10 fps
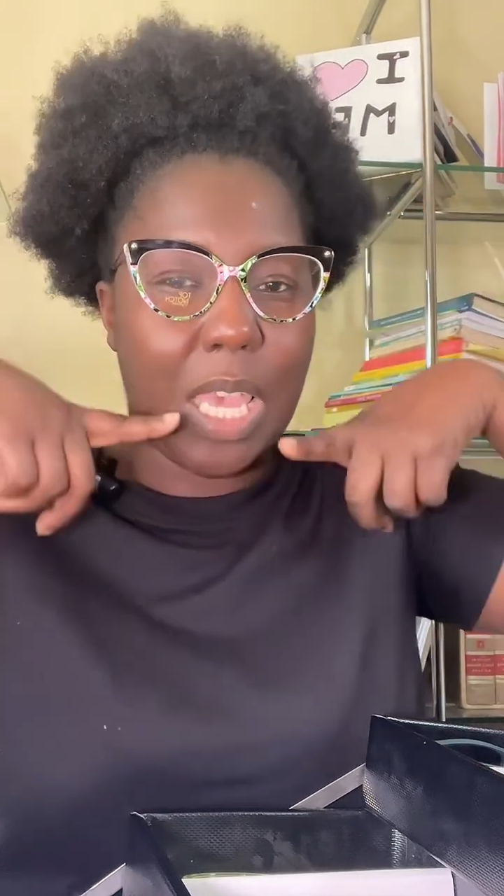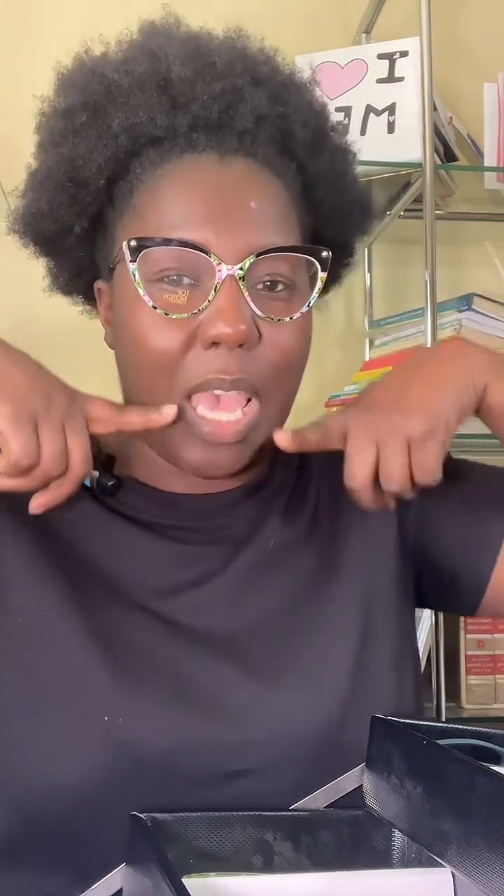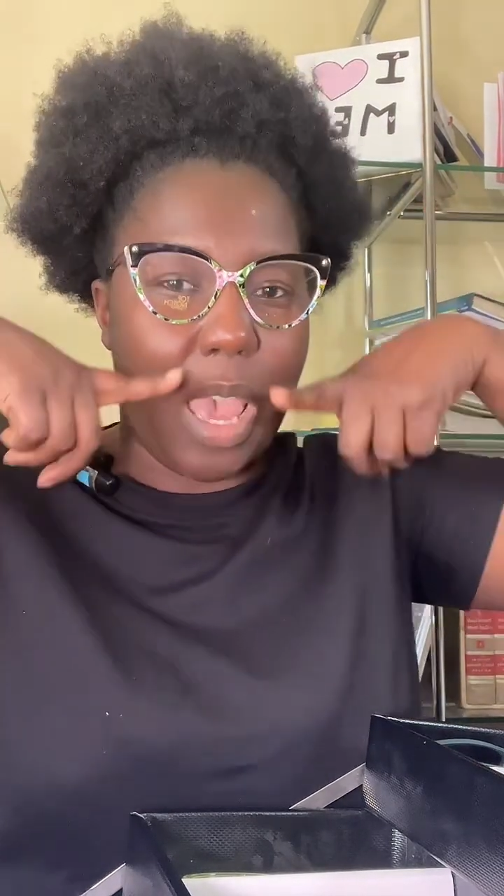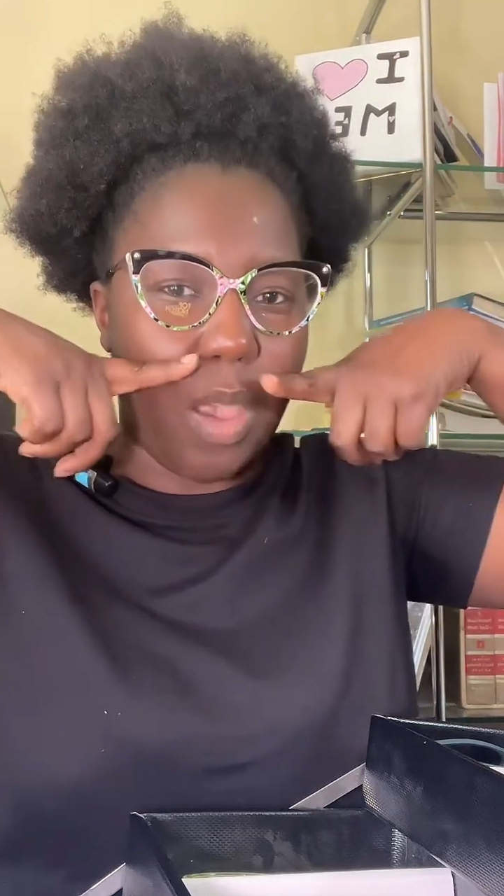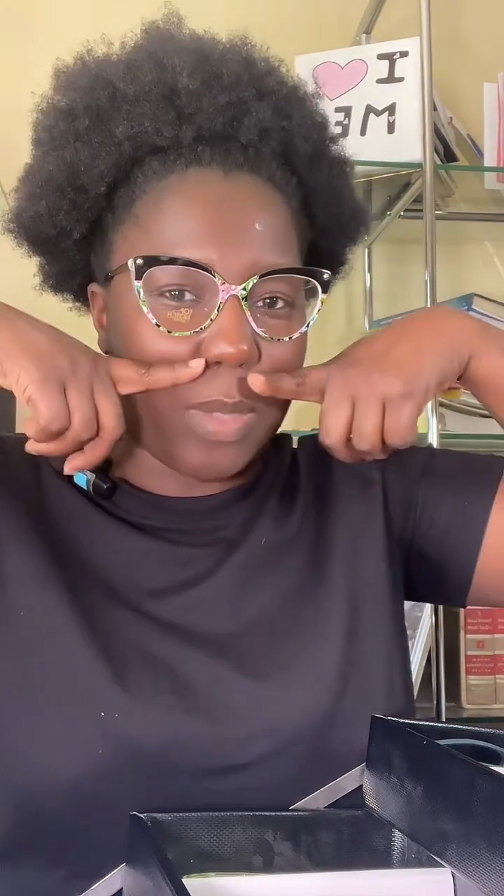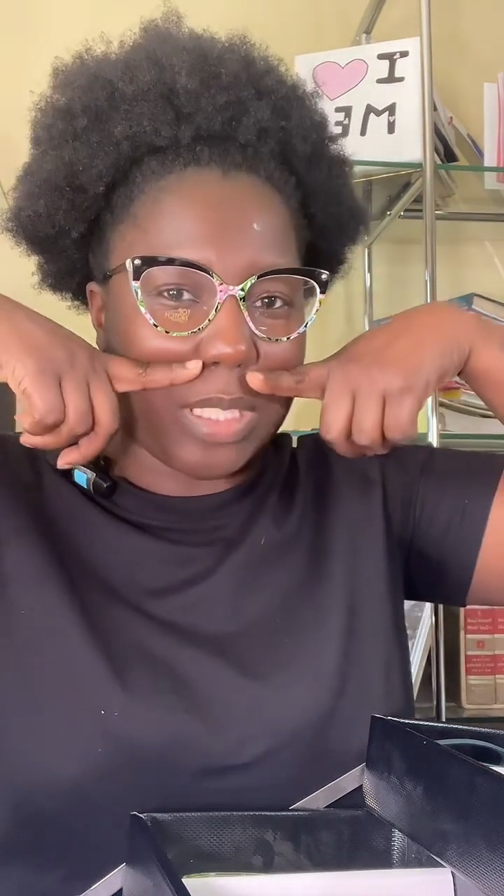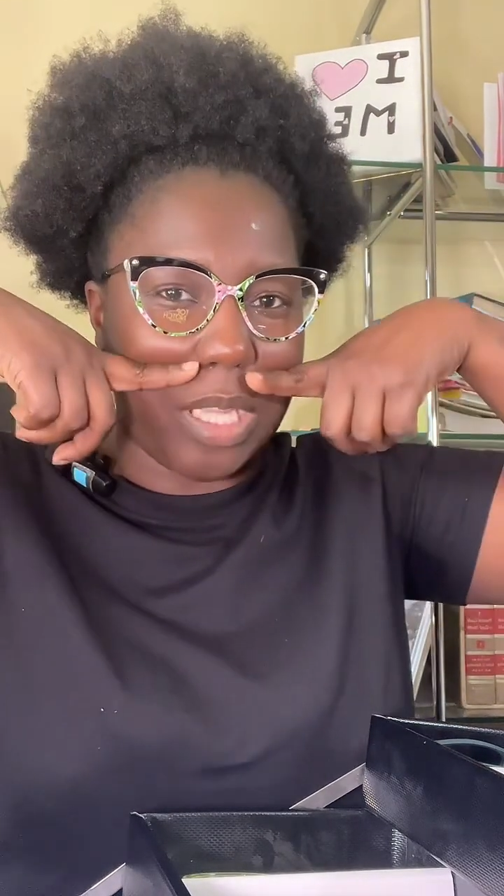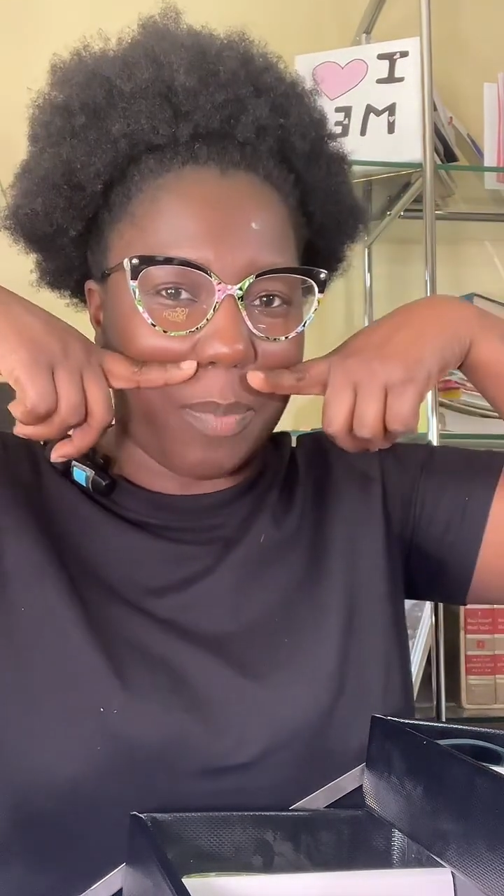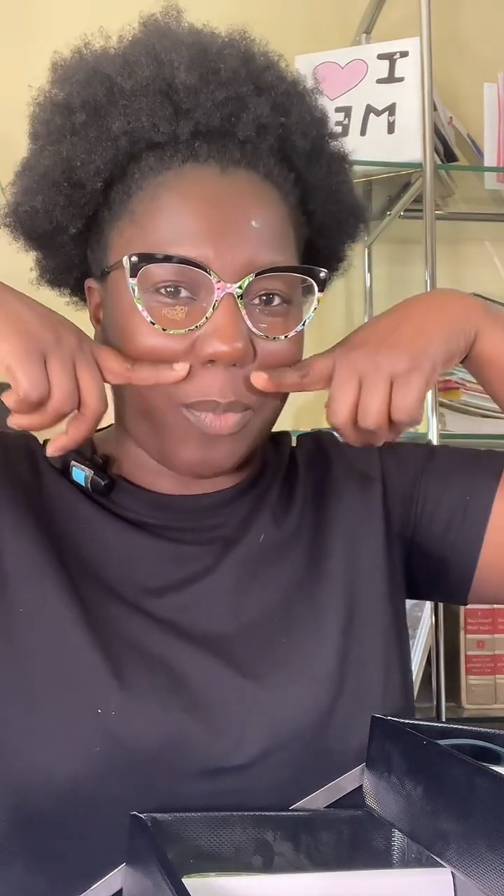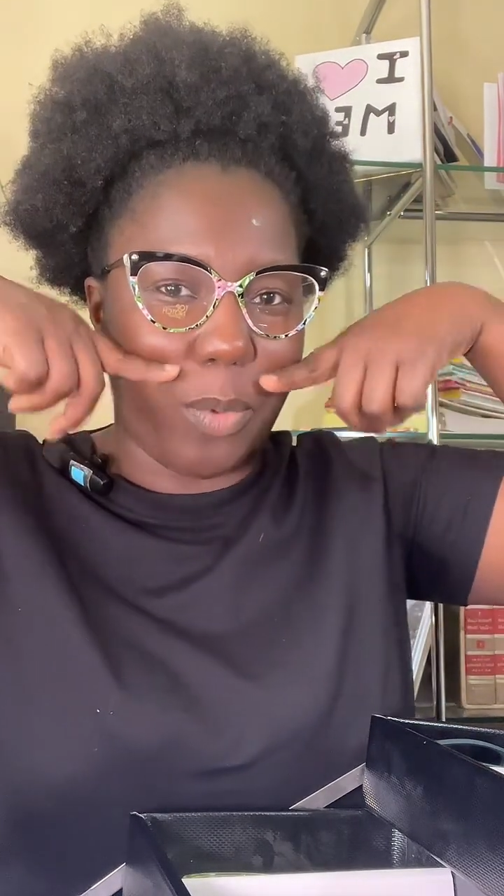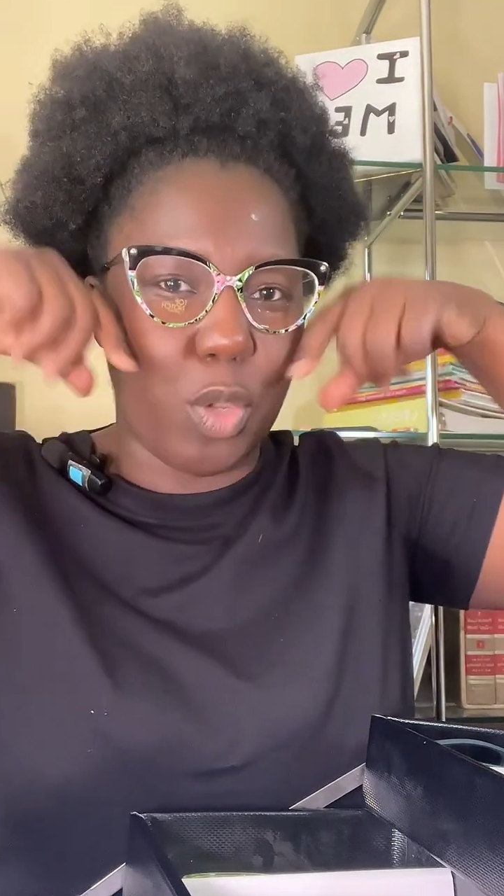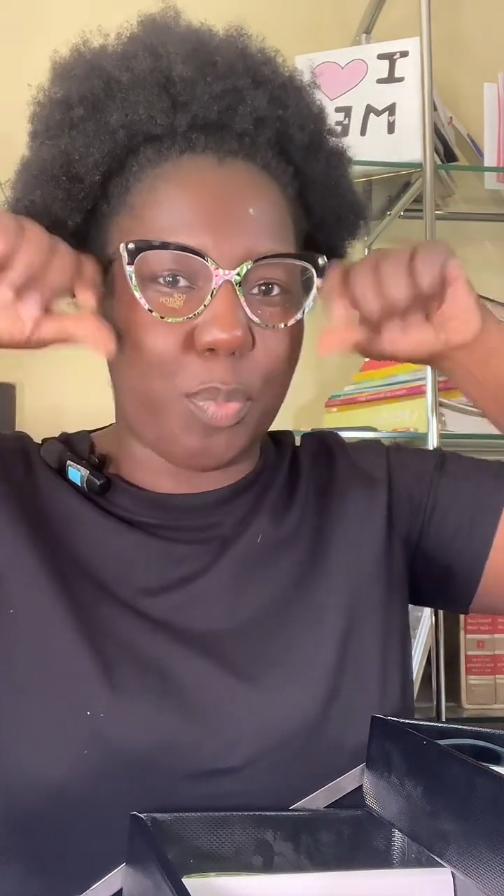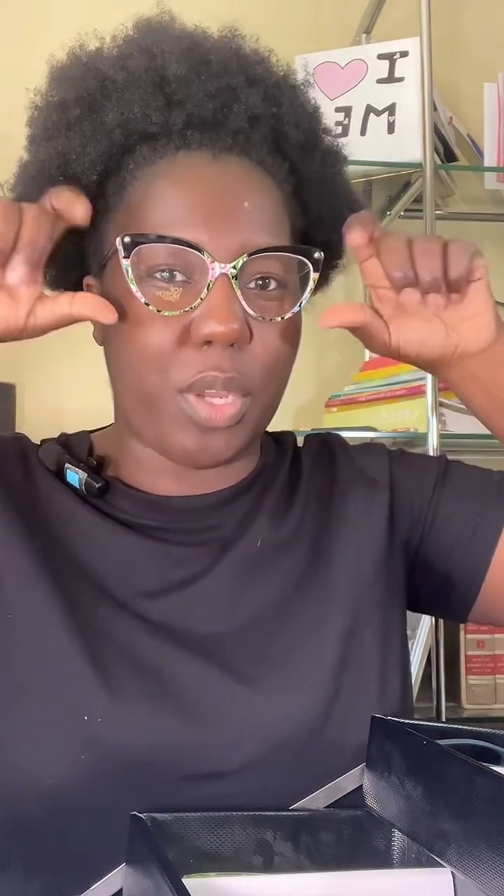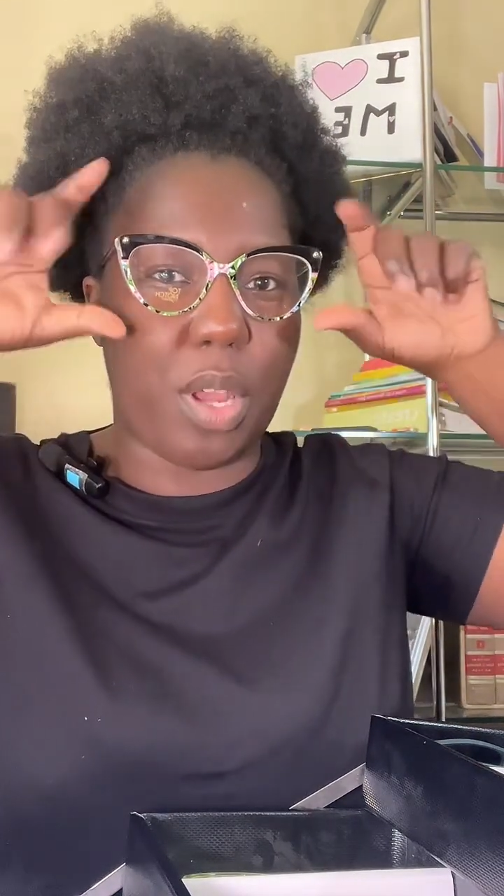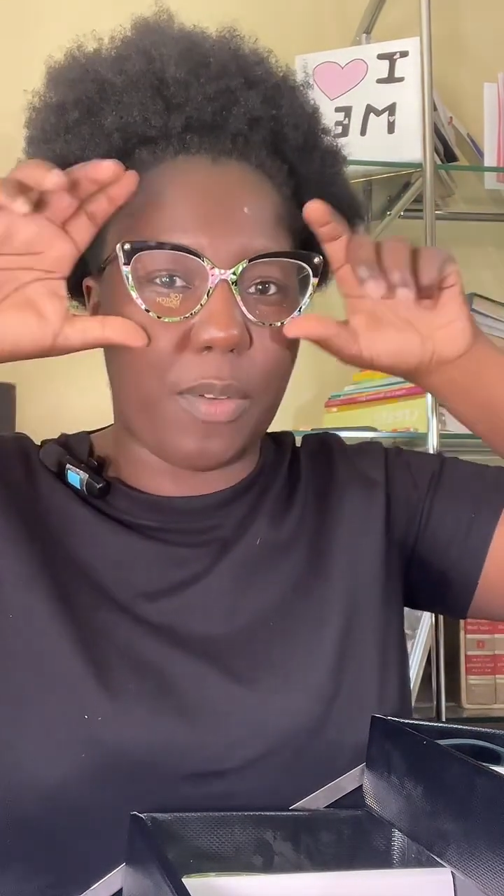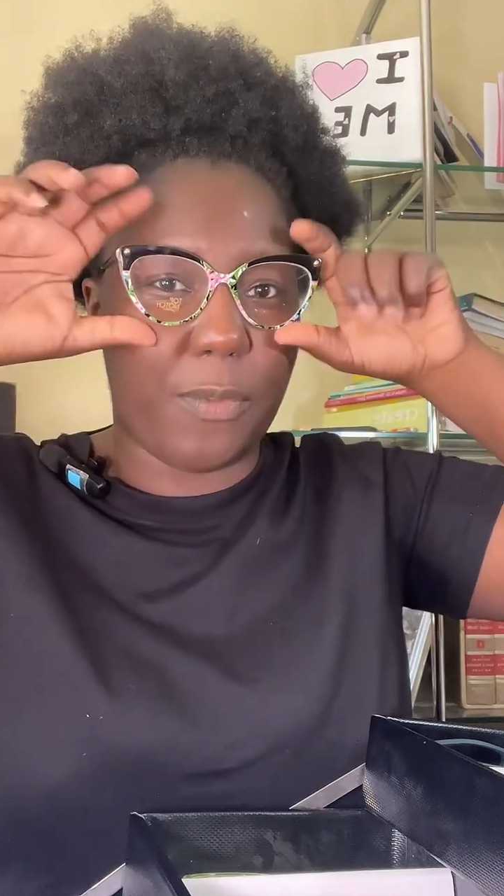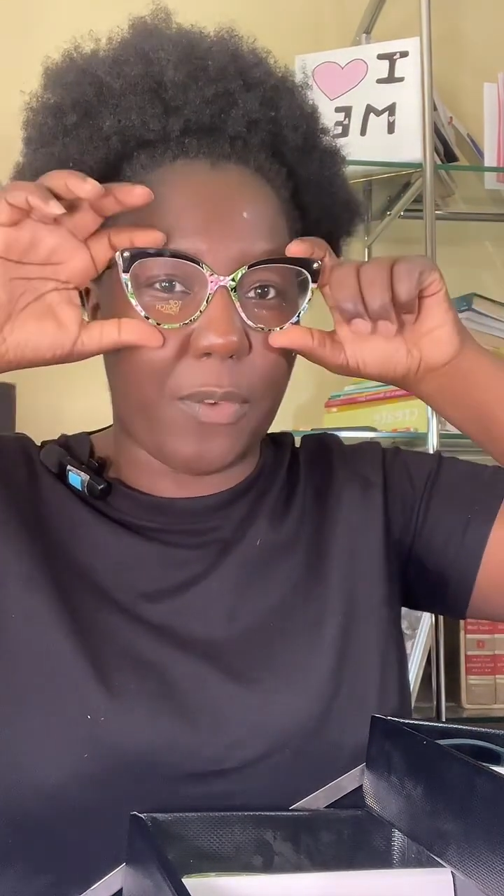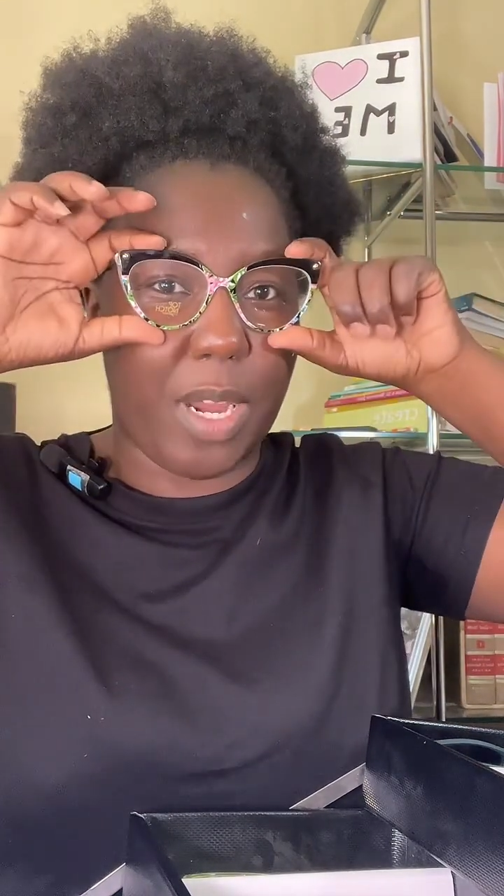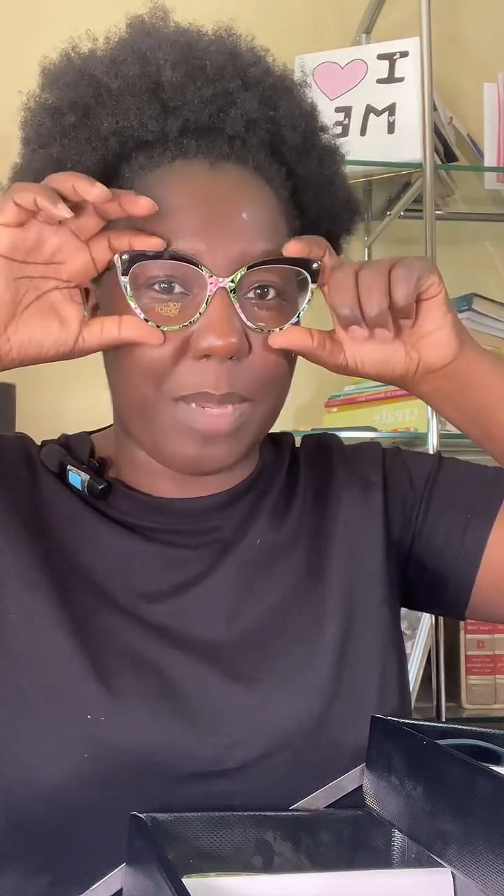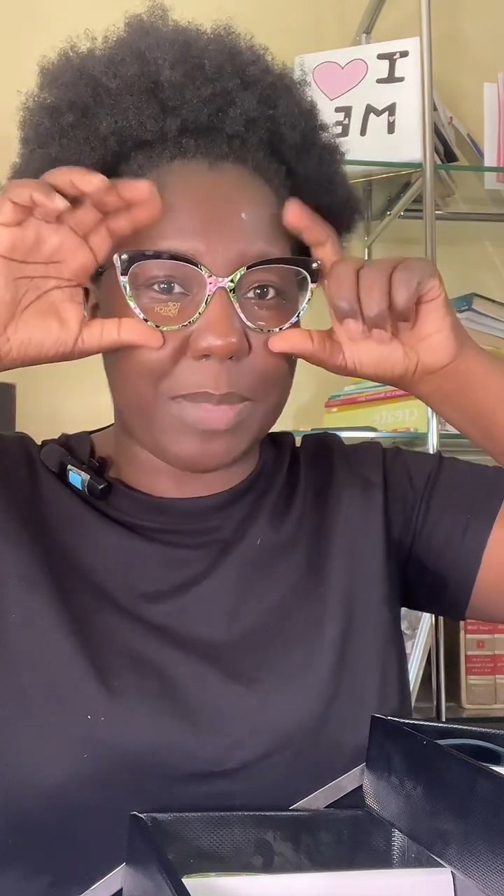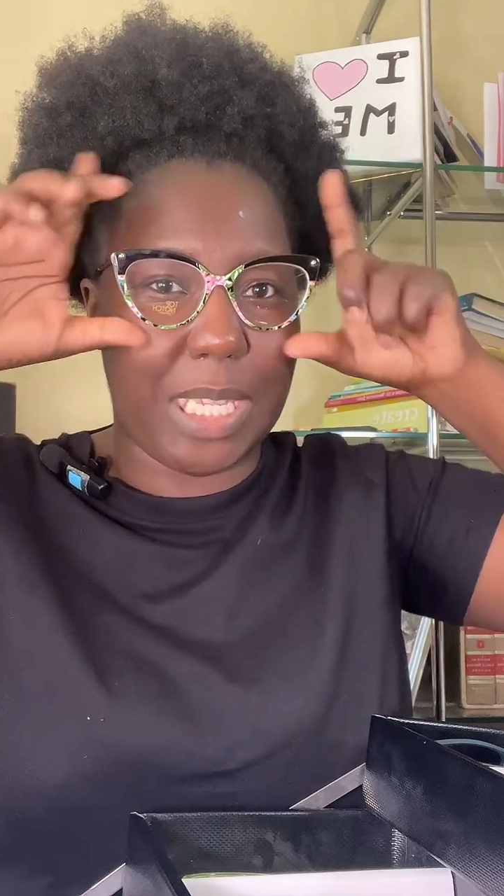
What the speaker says: I always tell people, when you put on frames,